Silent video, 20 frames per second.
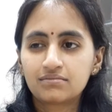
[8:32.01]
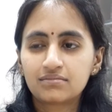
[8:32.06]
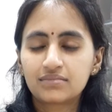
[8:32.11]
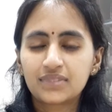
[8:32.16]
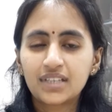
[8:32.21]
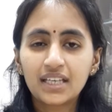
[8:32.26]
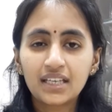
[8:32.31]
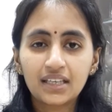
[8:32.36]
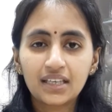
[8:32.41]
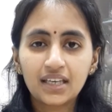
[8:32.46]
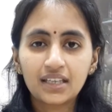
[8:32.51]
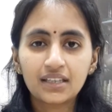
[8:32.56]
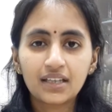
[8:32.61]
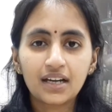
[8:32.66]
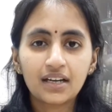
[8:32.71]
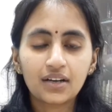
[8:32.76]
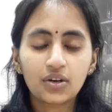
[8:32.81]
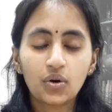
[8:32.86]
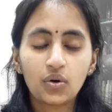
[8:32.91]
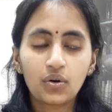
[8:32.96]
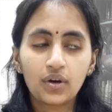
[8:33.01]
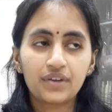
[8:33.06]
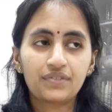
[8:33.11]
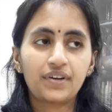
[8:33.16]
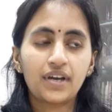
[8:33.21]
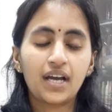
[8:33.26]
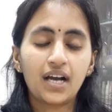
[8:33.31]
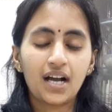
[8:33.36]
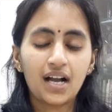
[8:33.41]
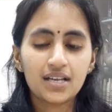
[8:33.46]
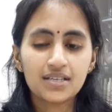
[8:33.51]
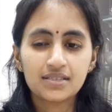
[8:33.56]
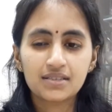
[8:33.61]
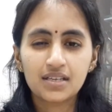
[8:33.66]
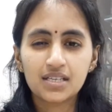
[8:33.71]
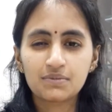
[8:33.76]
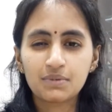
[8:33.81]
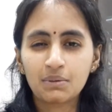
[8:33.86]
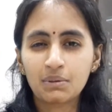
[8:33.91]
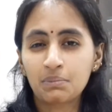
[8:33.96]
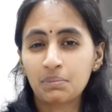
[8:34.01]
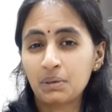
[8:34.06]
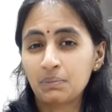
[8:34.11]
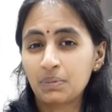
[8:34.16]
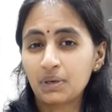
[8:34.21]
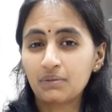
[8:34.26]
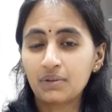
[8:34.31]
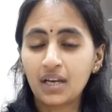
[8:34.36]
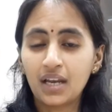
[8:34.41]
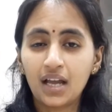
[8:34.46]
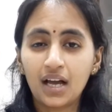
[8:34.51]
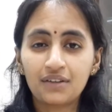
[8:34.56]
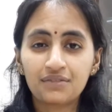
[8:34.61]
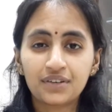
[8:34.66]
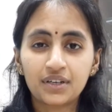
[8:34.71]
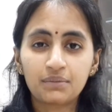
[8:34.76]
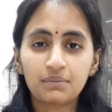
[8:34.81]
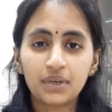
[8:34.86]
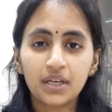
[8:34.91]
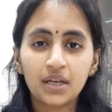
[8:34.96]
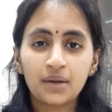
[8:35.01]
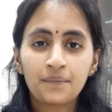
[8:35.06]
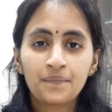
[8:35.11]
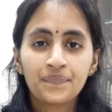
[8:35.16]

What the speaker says: thinking that, oh, if I ask this maybe people will laugh at me,